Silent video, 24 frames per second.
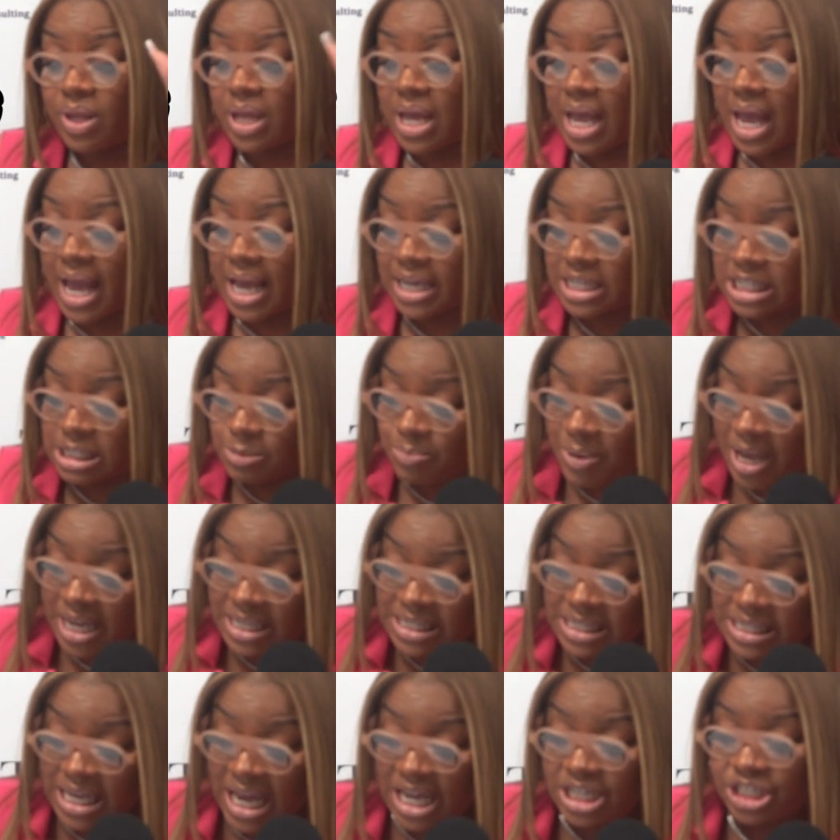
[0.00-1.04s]

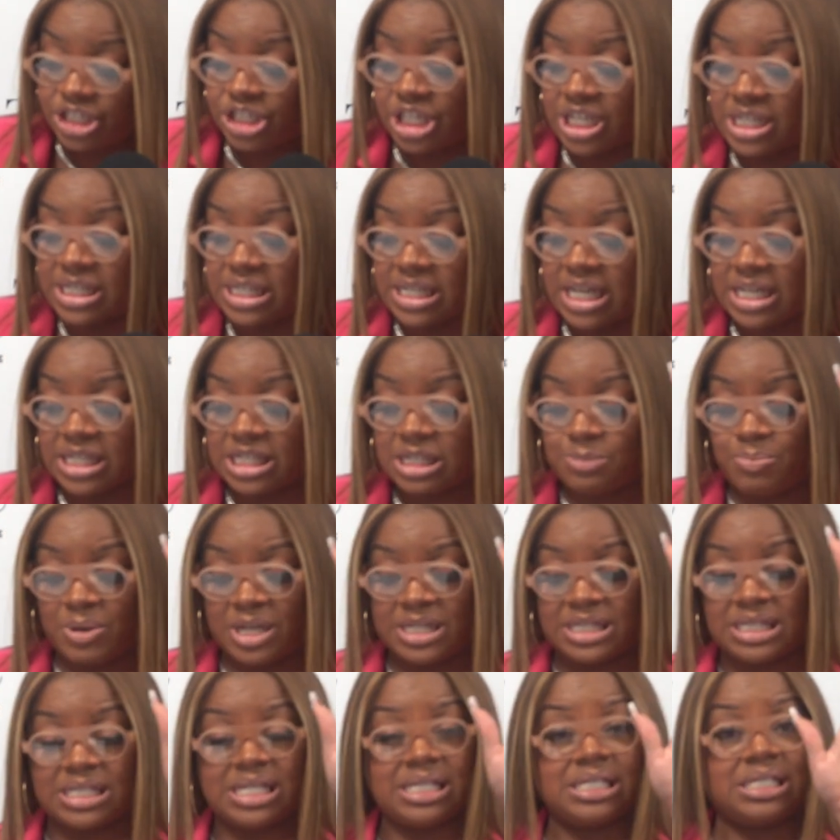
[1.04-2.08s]
expectations,
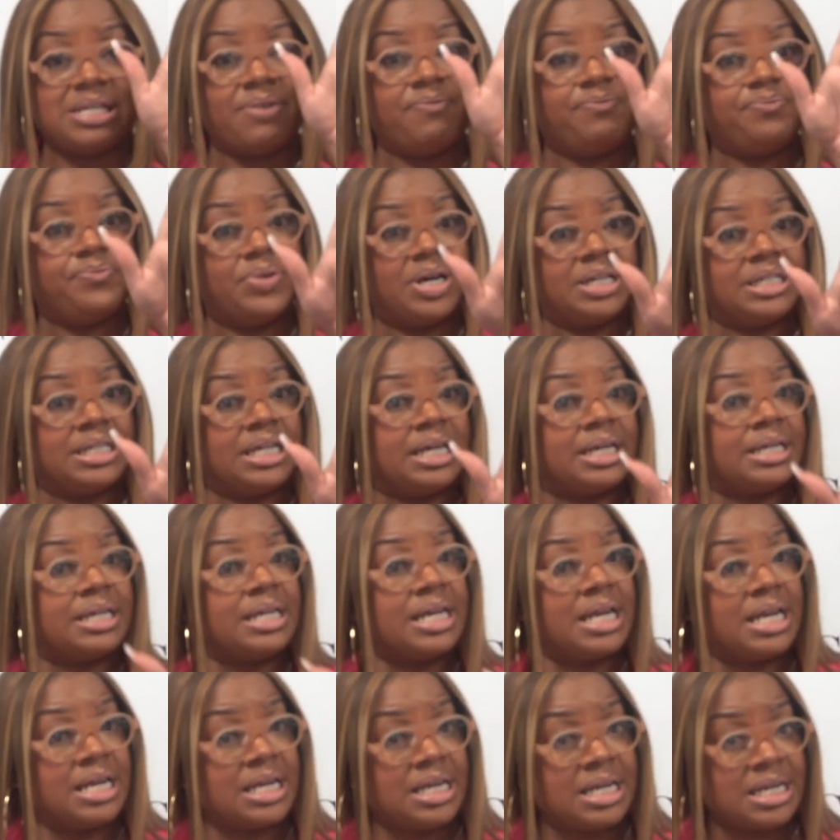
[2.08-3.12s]
expenses, and funding
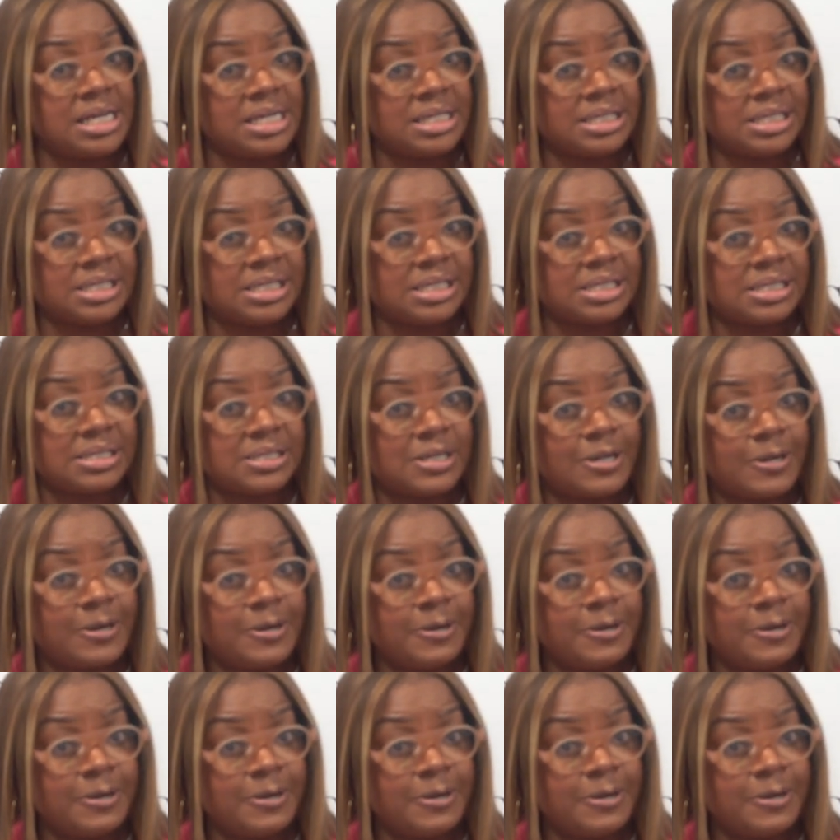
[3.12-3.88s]
needs,